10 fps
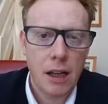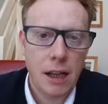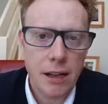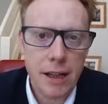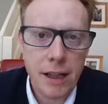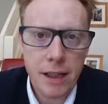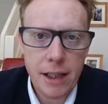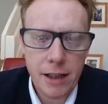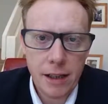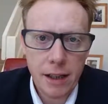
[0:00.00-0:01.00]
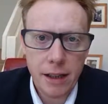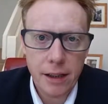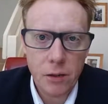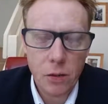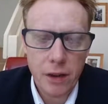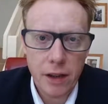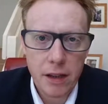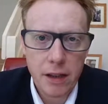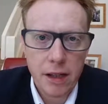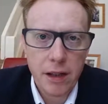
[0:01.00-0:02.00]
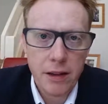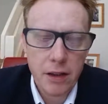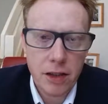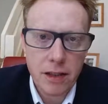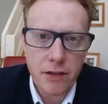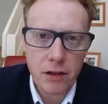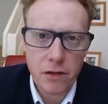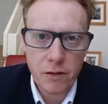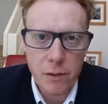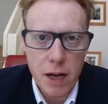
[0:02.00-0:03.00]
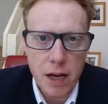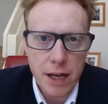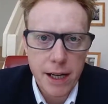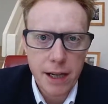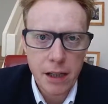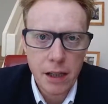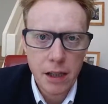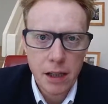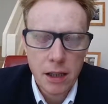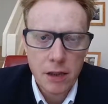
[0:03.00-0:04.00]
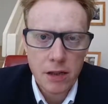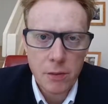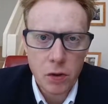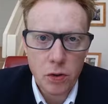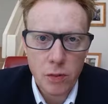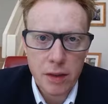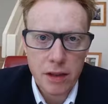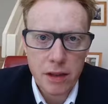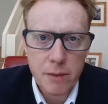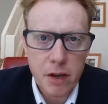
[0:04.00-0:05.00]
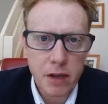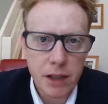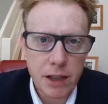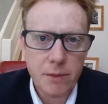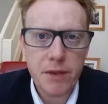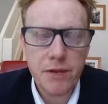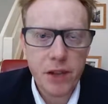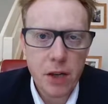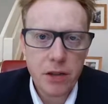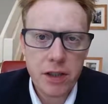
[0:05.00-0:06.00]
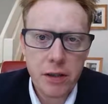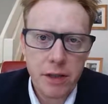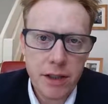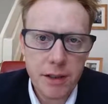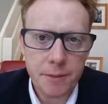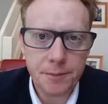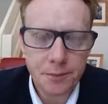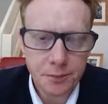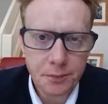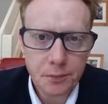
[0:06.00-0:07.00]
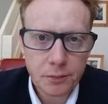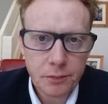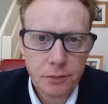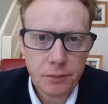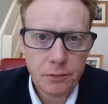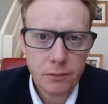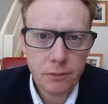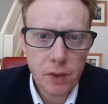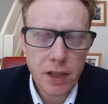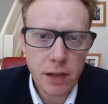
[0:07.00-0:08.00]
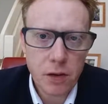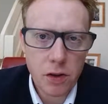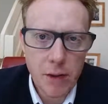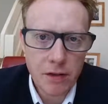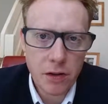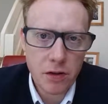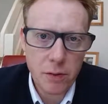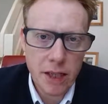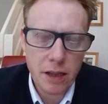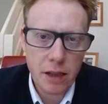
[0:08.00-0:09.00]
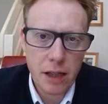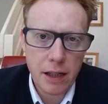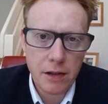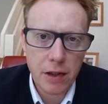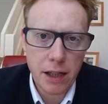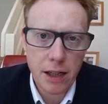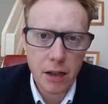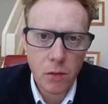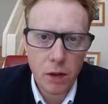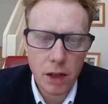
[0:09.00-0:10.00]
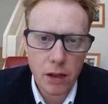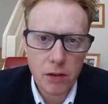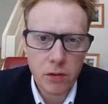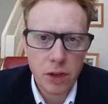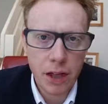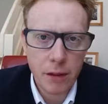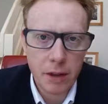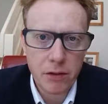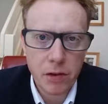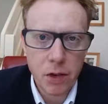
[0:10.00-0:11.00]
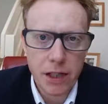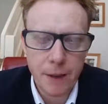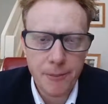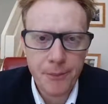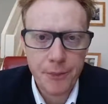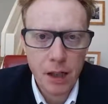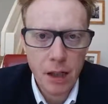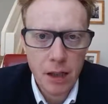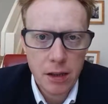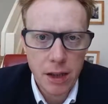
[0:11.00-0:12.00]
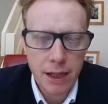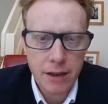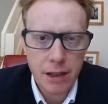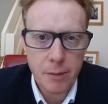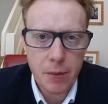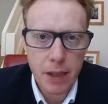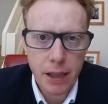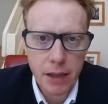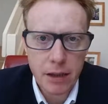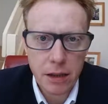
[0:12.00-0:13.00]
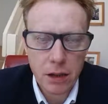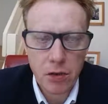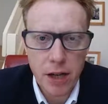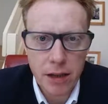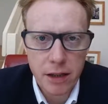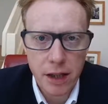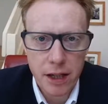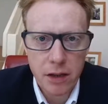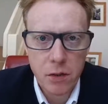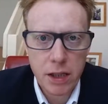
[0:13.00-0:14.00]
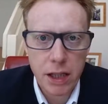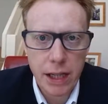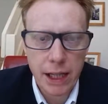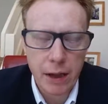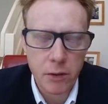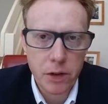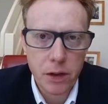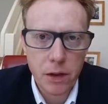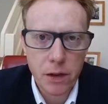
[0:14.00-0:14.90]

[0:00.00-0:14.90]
Hi there, Neil here with day 37 of my small business marketing tips video series. We're still talking about social media and today we are talking about Twitter. Today's tip is create a Twitter account.